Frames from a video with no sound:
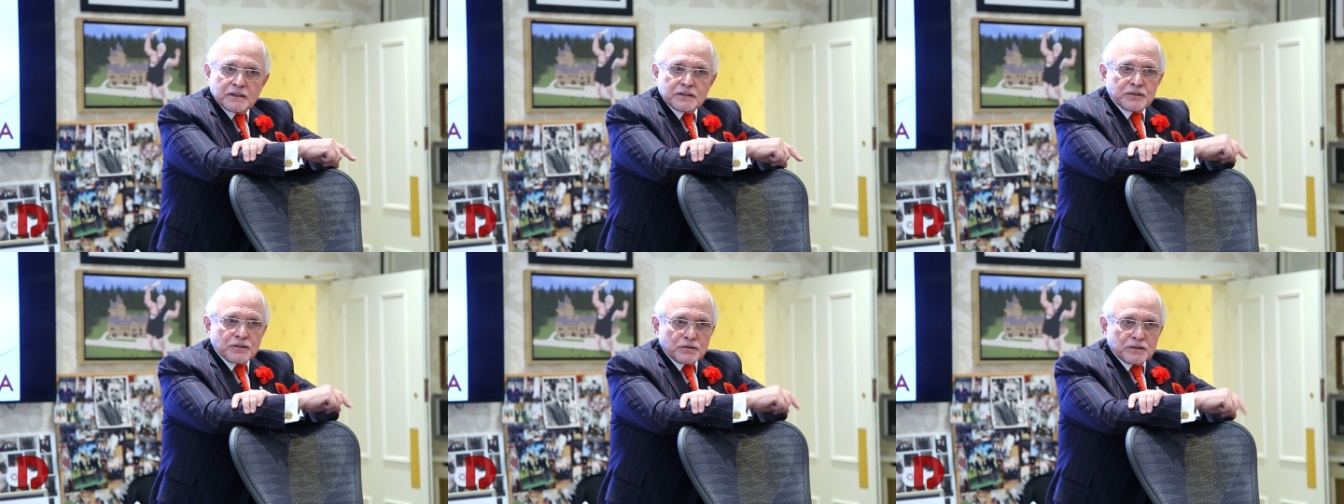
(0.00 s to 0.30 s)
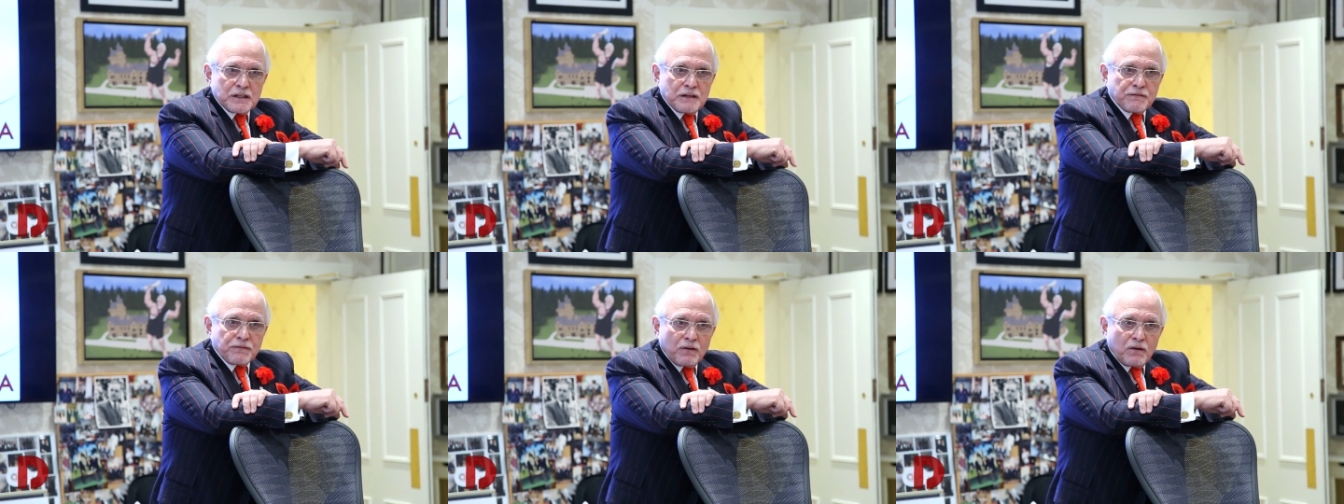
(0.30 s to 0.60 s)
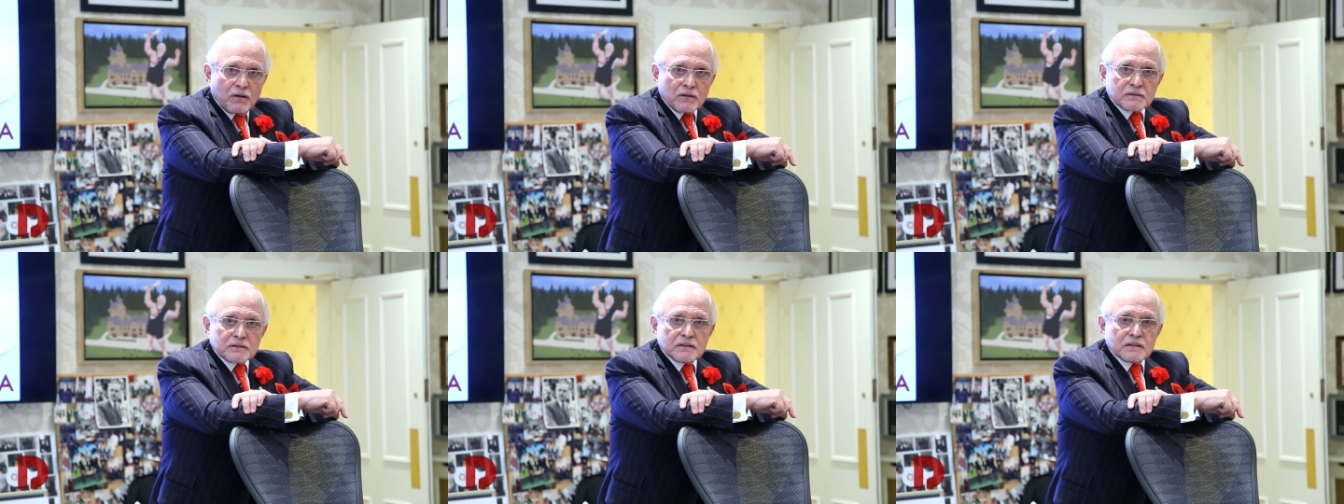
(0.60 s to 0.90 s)
Your
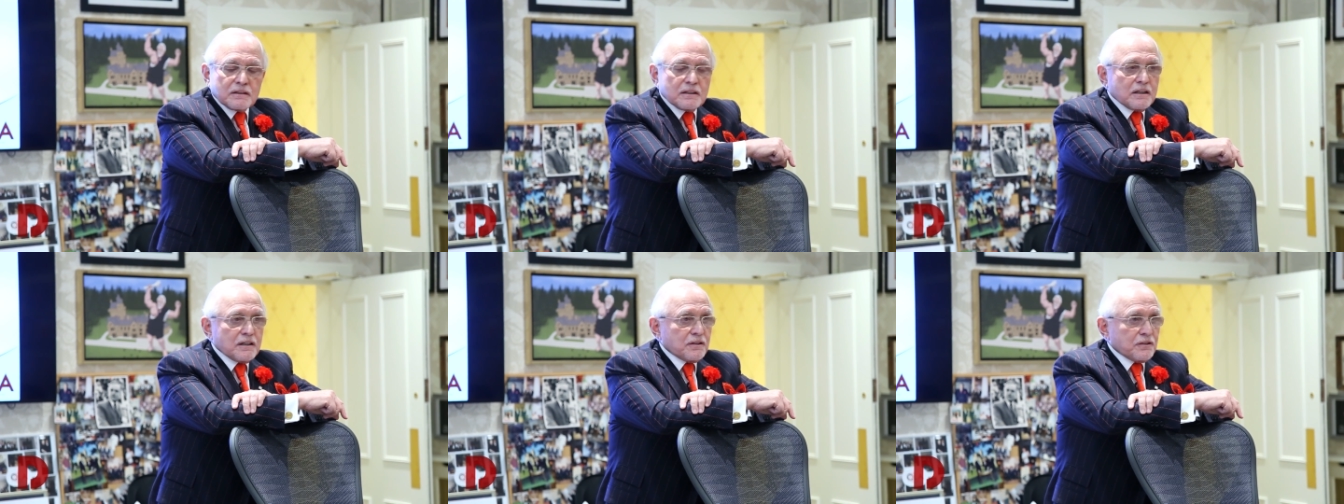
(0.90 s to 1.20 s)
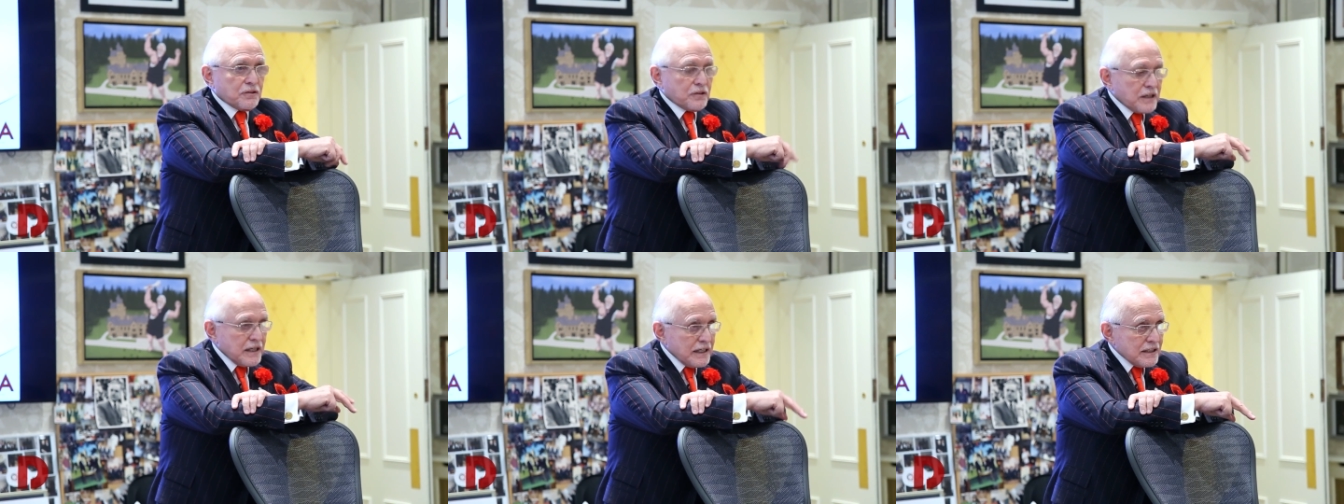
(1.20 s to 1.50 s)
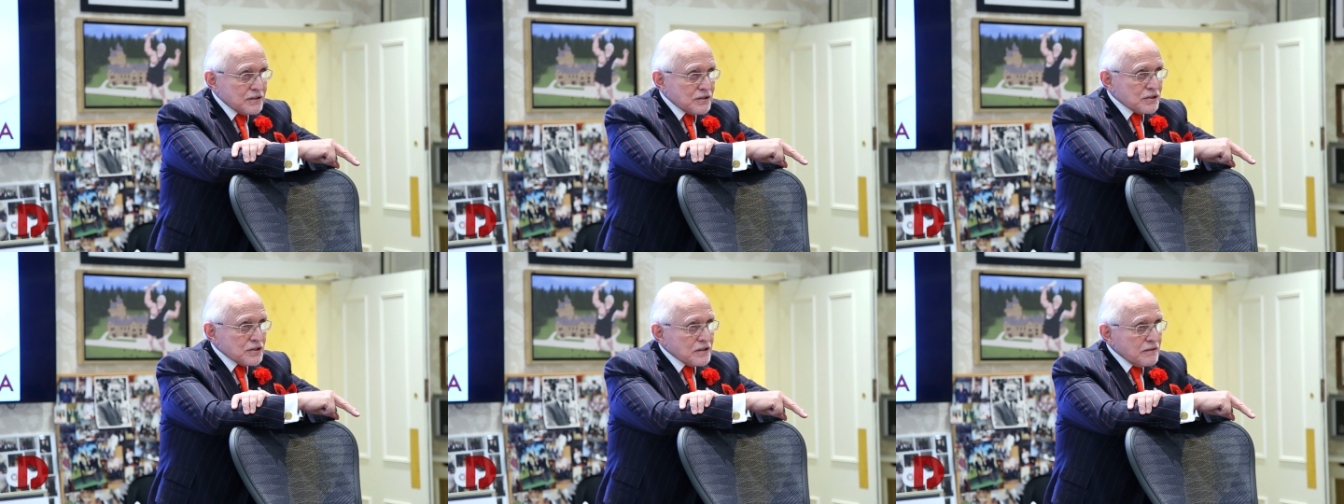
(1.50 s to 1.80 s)
default are your
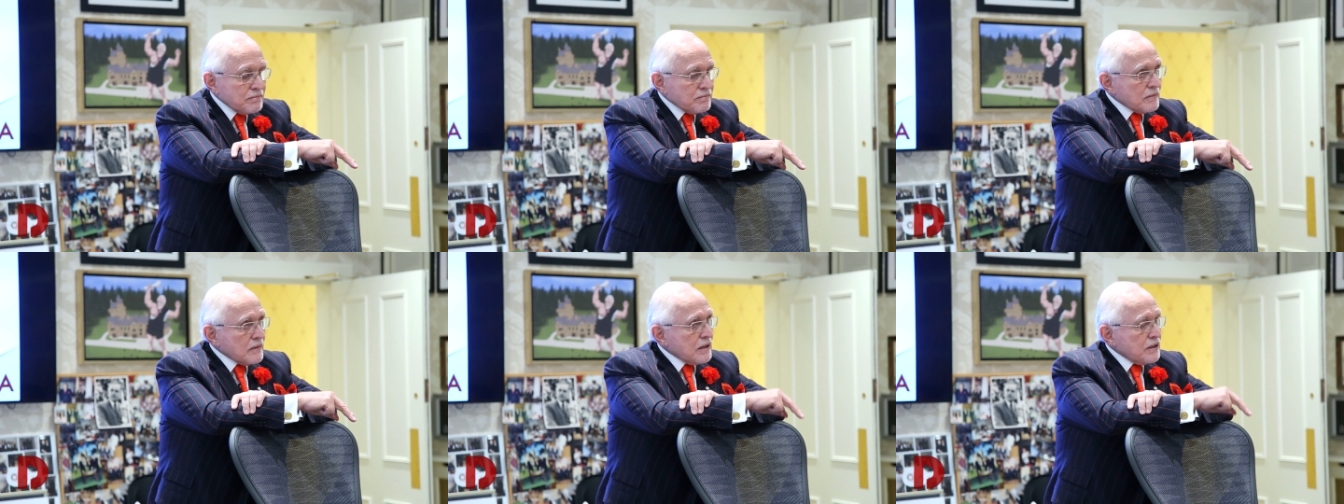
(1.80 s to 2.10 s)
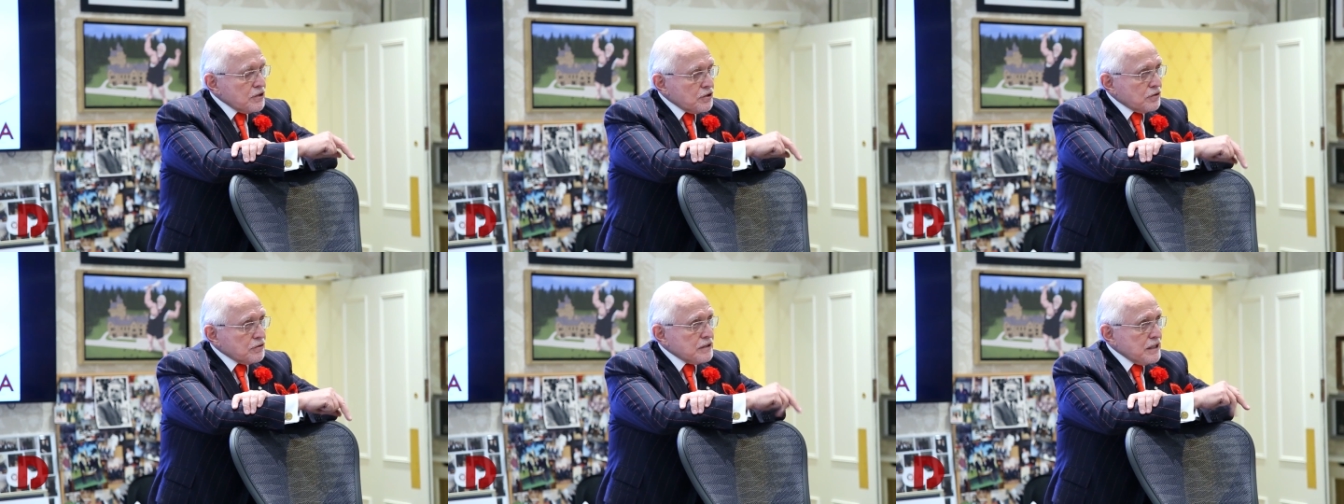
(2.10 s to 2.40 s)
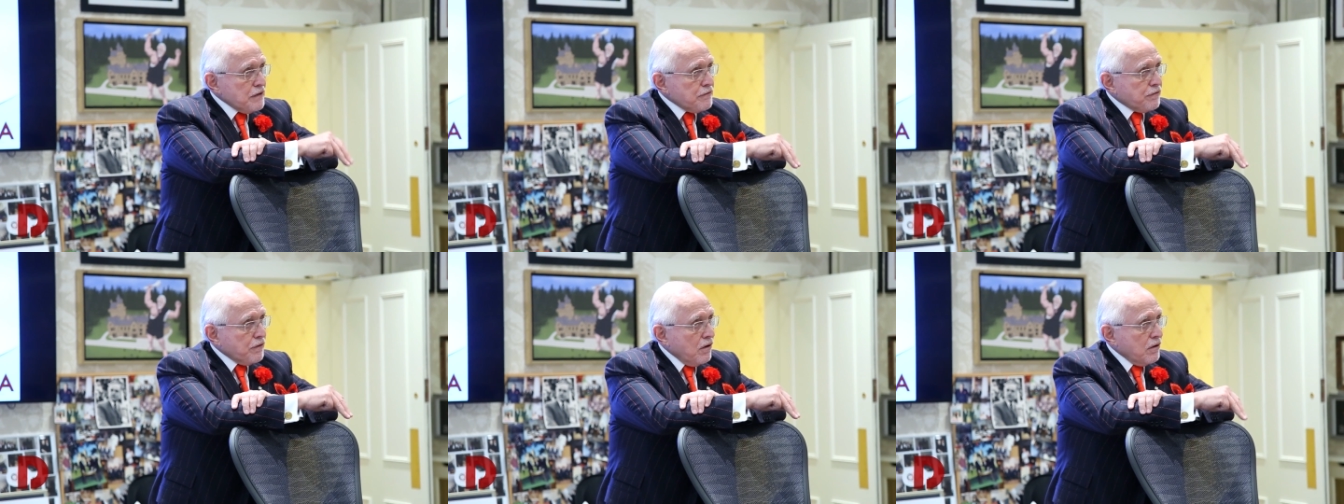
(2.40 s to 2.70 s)
kids. Your
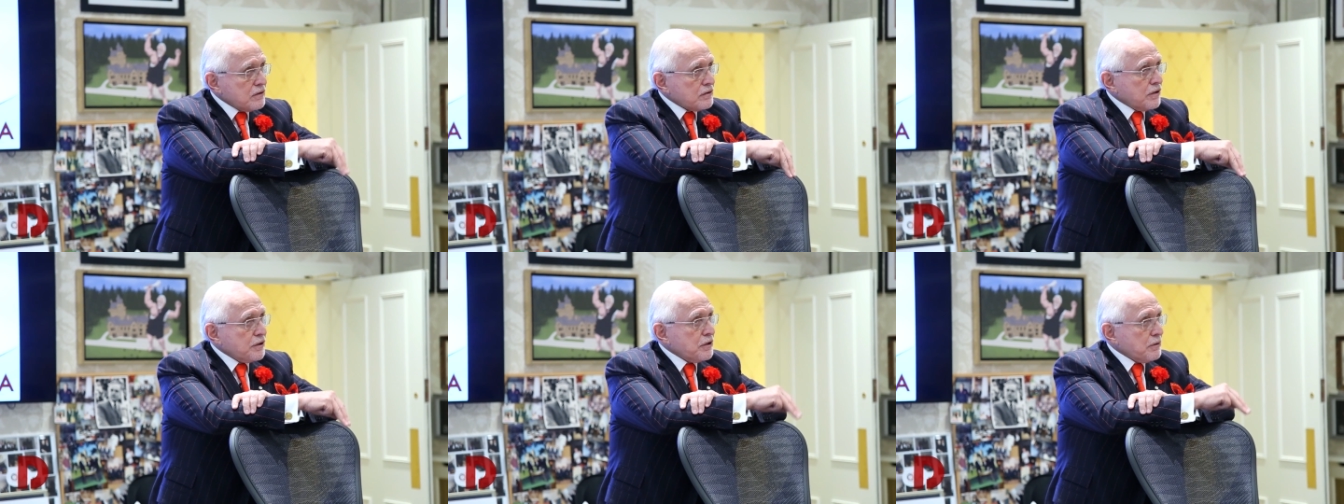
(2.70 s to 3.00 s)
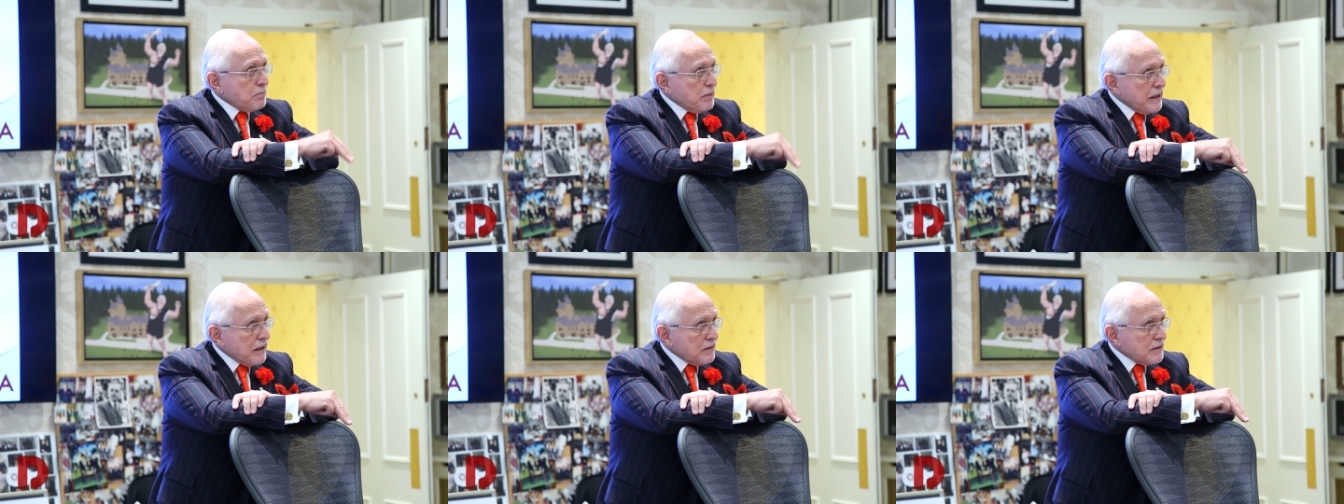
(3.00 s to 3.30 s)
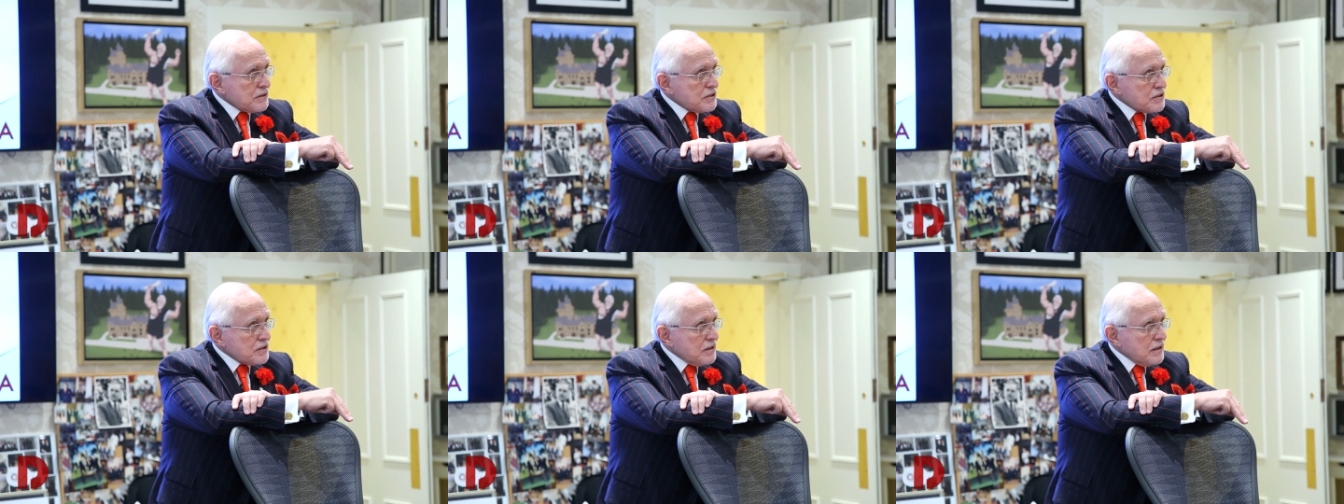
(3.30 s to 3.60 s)
default are your
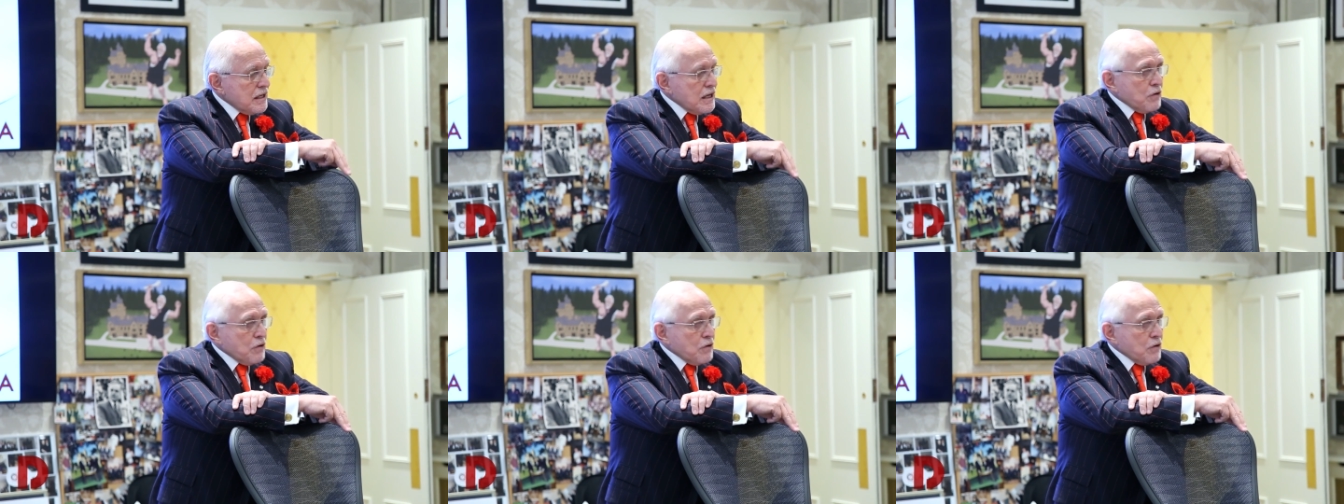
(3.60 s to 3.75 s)
parents.